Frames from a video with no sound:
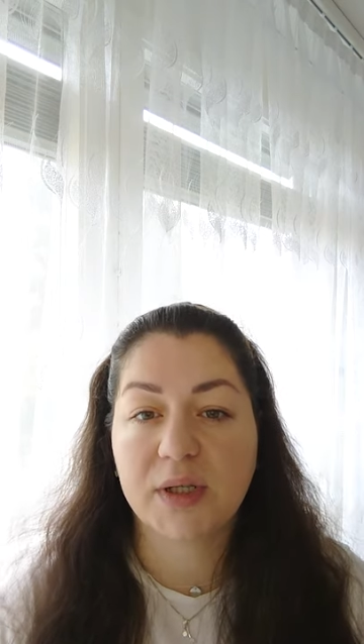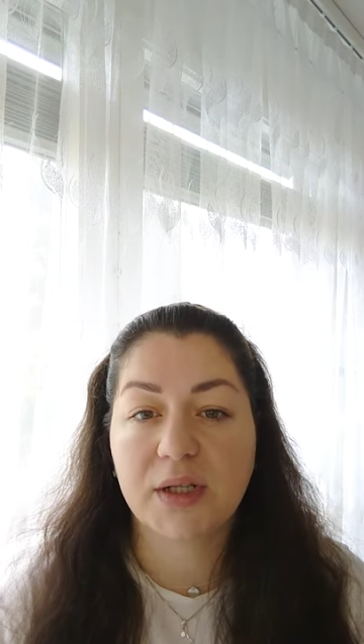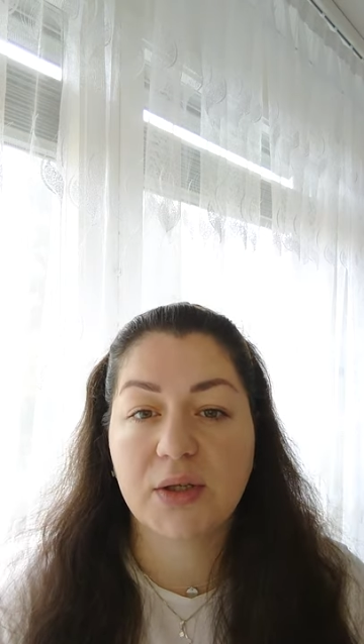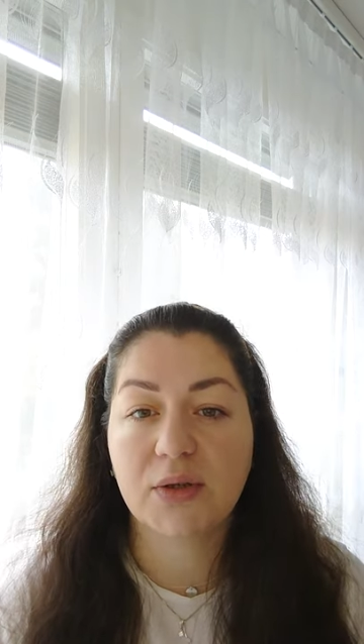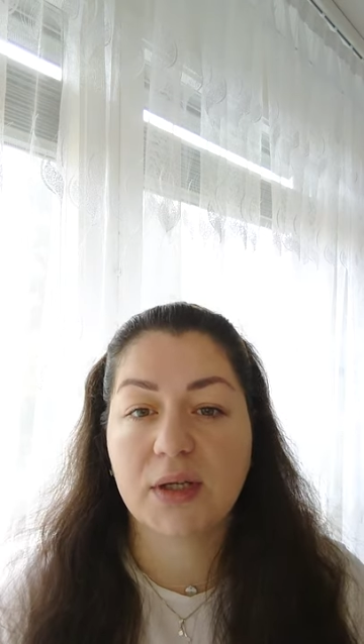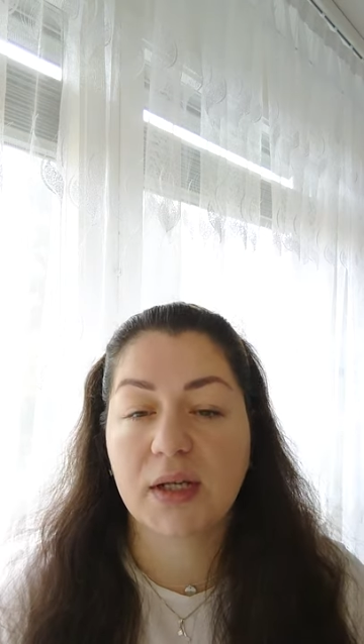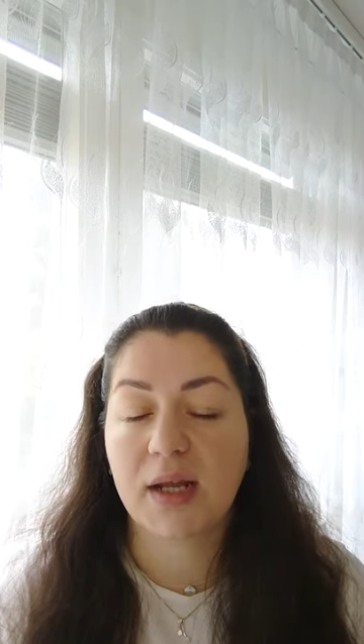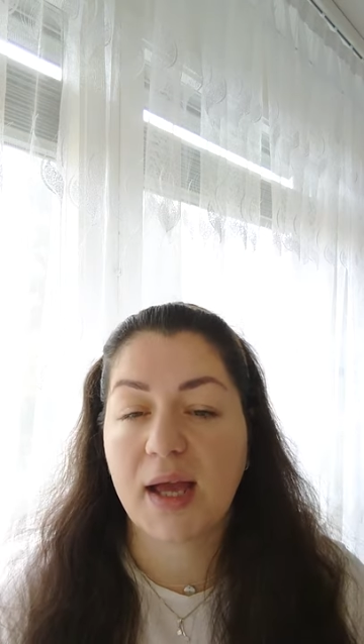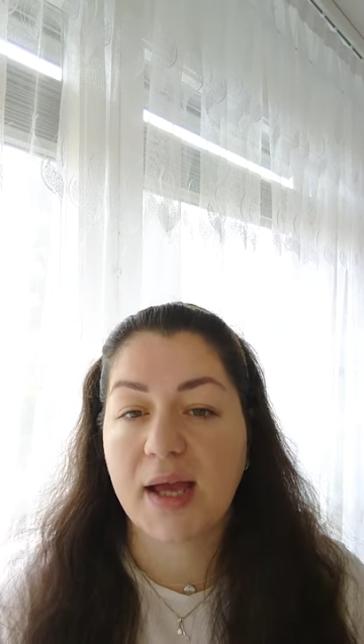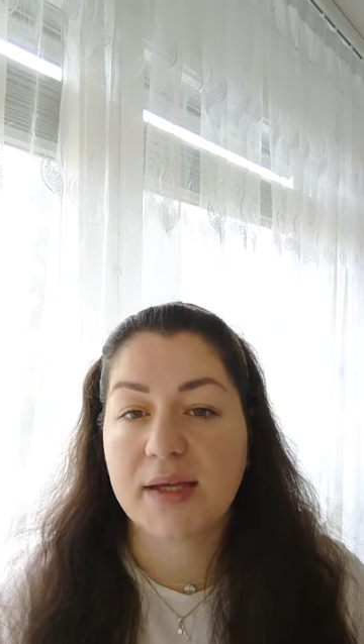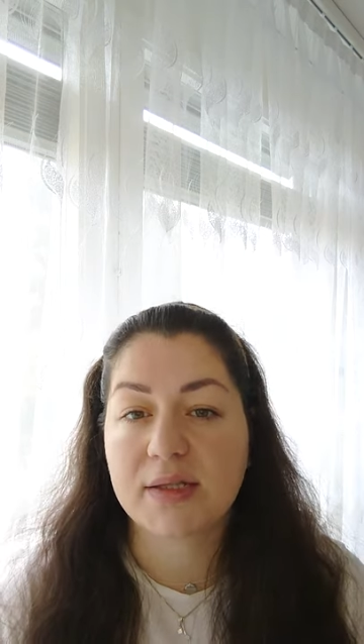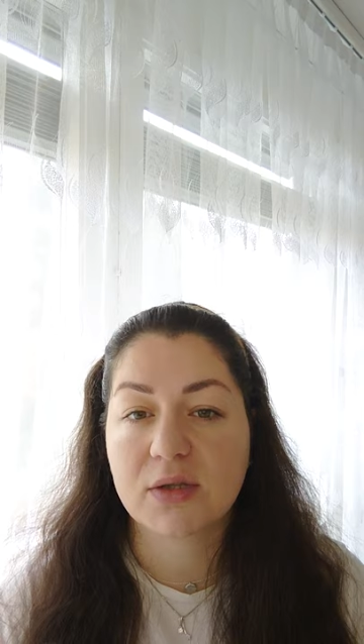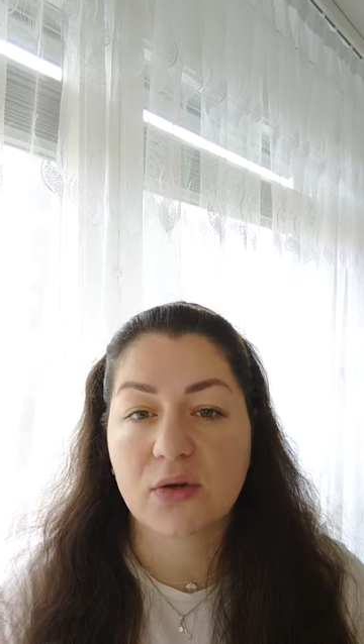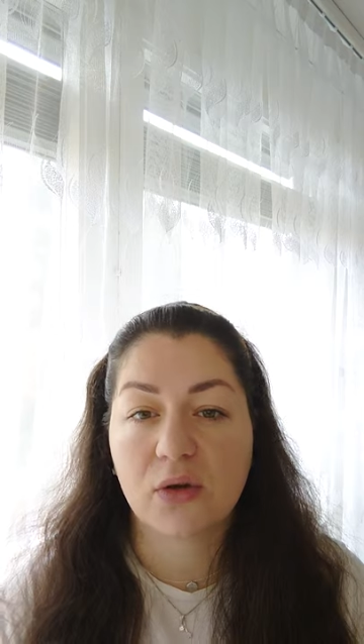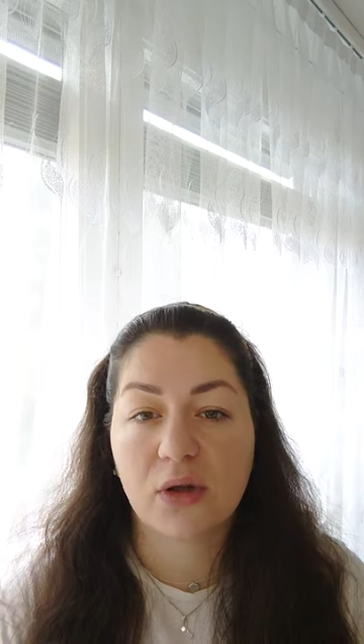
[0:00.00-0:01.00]
where you can
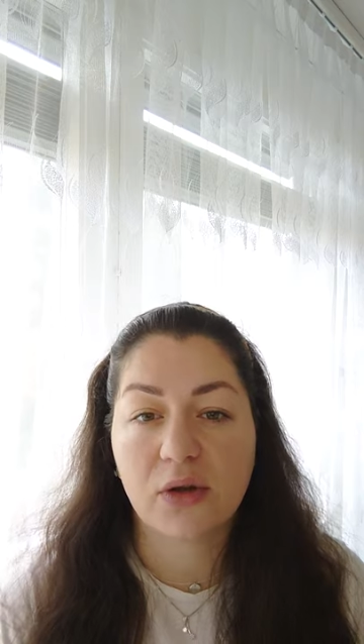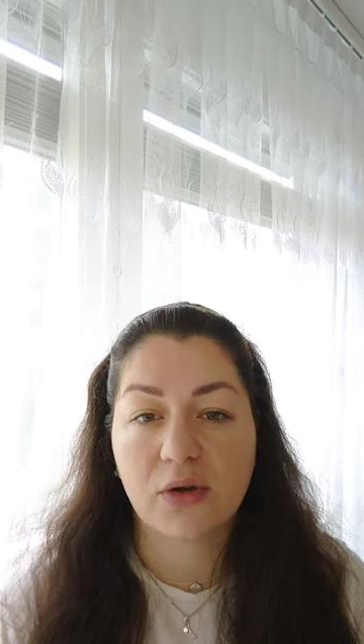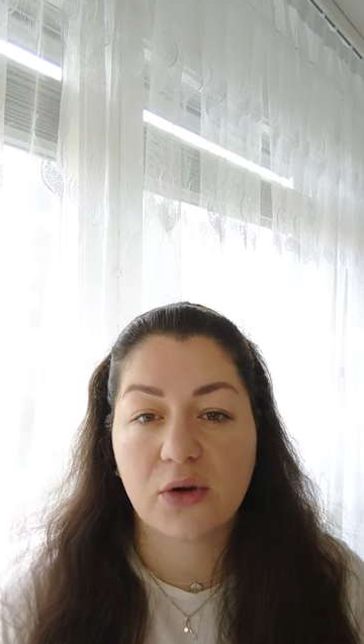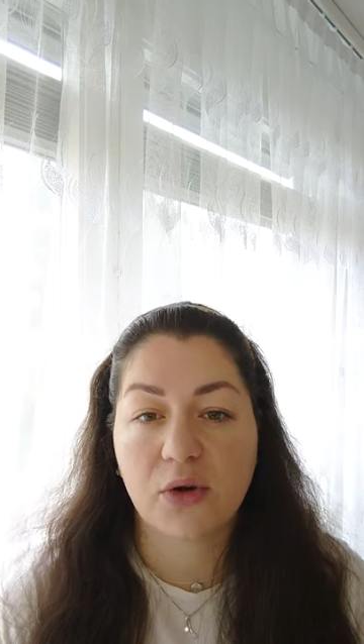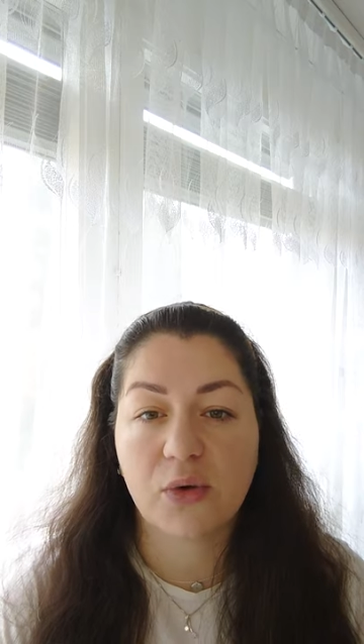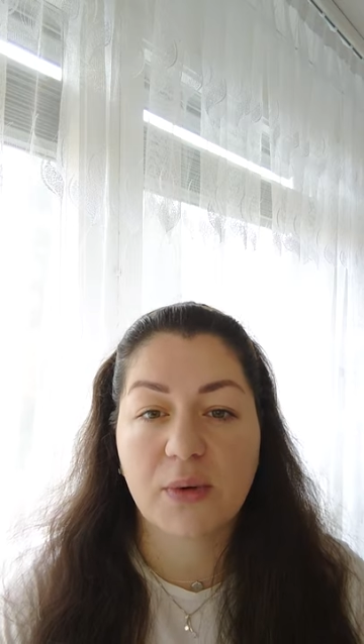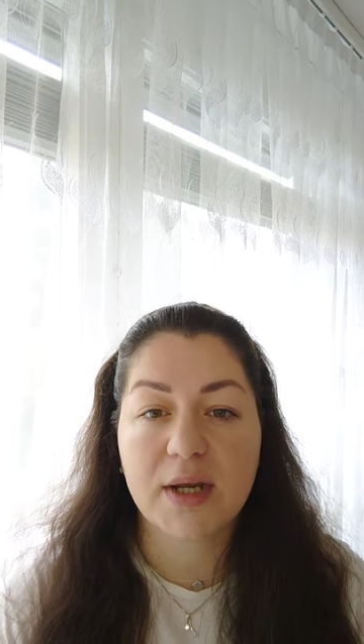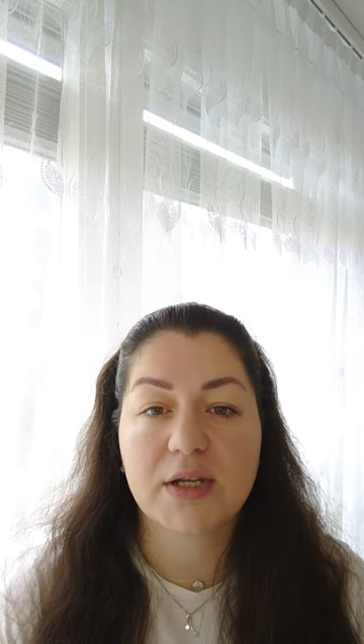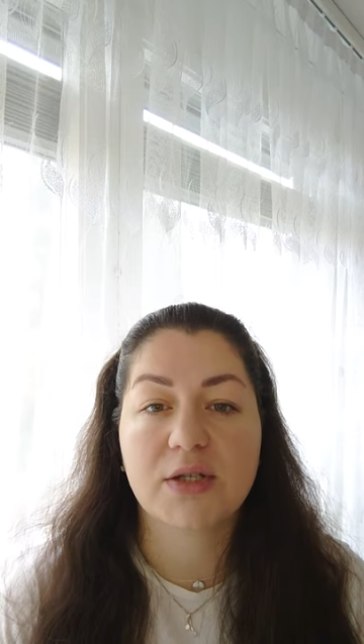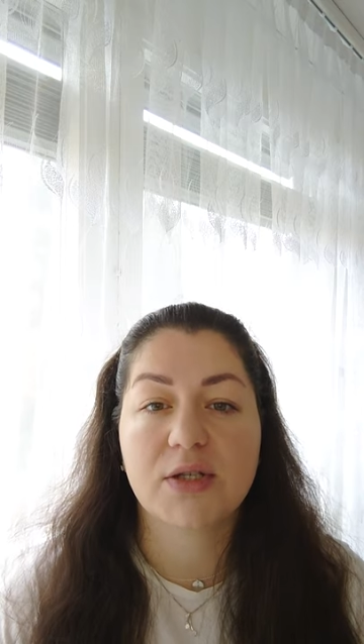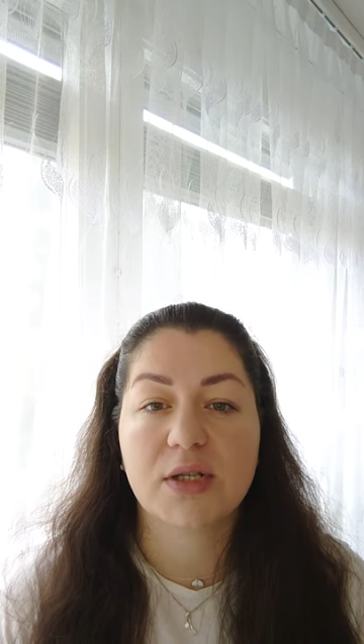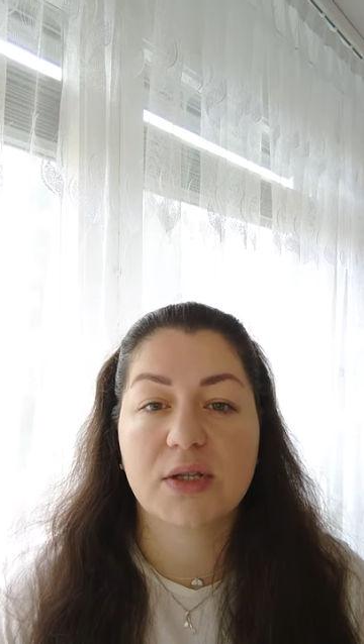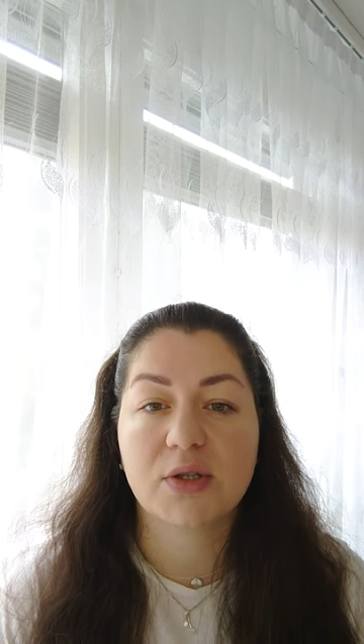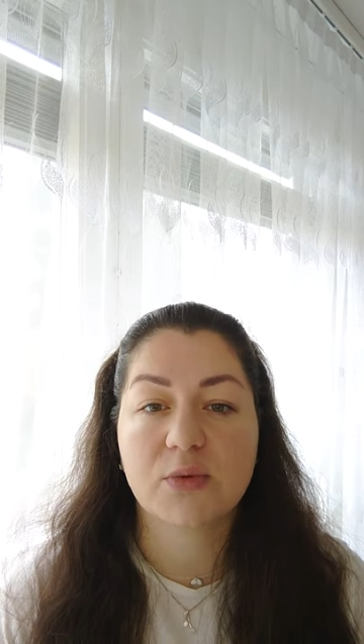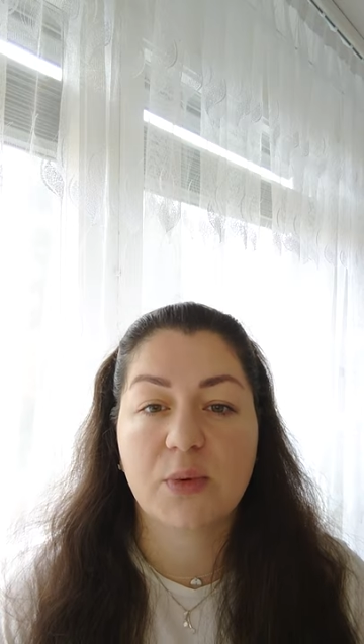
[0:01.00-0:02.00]
ask all your
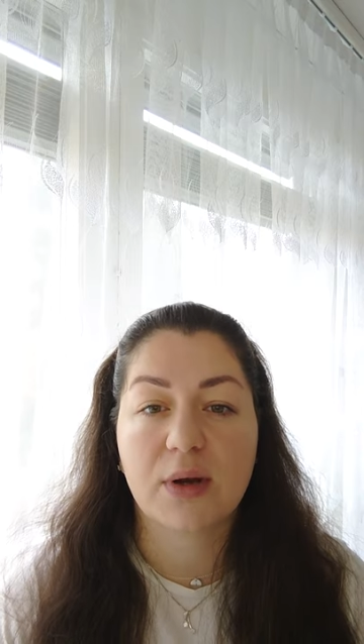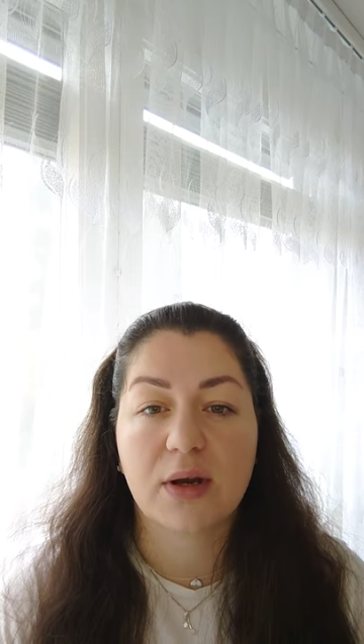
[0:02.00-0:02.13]
questions,